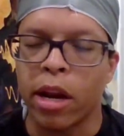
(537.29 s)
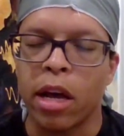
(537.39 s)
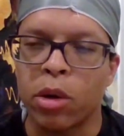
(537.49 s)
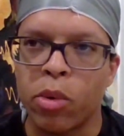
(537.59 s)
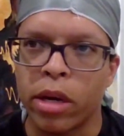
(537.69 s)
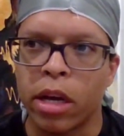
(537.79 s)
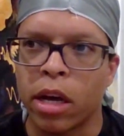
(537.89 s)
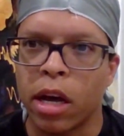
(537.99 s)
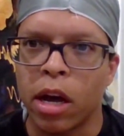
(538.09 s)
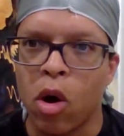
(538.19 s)
I don't want
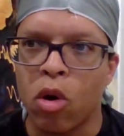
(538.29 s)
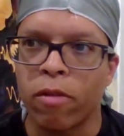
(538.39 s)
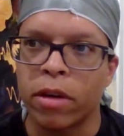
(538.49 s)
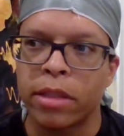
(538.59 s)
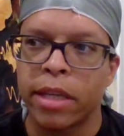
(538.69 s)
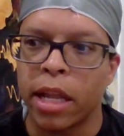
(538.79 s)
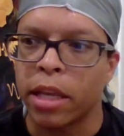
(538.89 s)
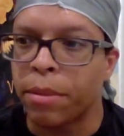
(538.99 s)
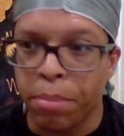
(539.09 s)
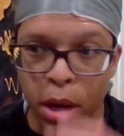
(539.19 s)
to
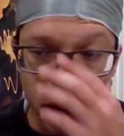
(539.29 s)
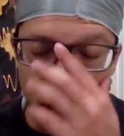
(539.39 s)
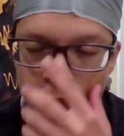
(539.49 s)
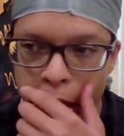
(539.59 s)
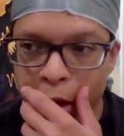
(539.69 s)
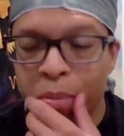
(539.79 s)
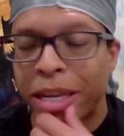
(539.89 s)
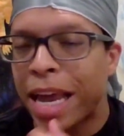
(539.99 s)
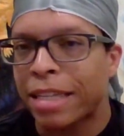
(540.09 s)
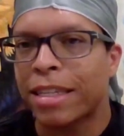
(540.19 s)
oversell it, but it'll
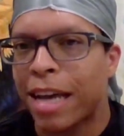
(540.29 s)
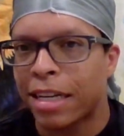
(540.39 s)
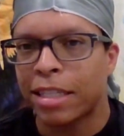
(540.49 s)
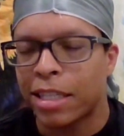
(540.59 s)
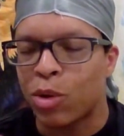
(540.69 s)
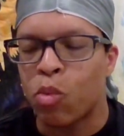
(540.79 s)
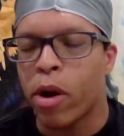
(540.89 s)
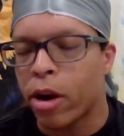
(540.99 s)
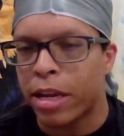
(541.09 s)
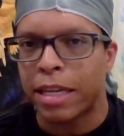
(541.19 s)
be nice to kind of see
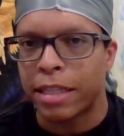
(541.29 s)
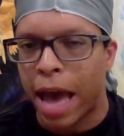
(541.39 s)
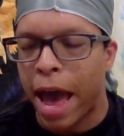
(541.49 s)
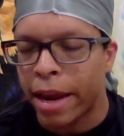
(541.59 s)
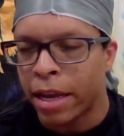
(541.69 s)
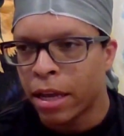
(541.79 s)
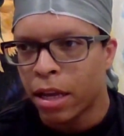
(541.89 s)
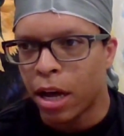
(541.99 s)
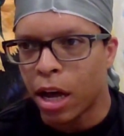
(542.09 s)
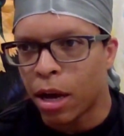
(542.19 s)
where he's at
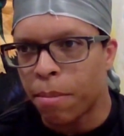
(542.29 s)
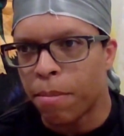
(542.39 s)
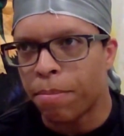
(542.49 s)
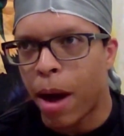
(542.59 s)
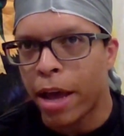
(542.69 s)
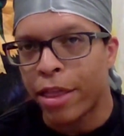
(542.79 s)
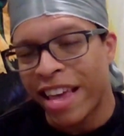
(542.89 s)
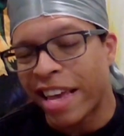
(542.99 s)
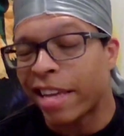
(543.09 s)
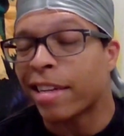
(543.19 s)
by
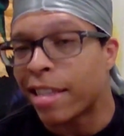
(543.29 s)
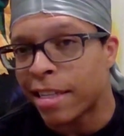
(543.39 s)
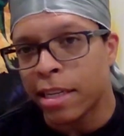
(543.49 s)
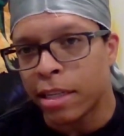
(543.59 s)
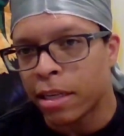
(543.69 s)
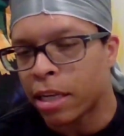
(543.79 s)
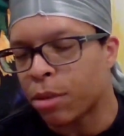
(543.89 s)
the end of the season as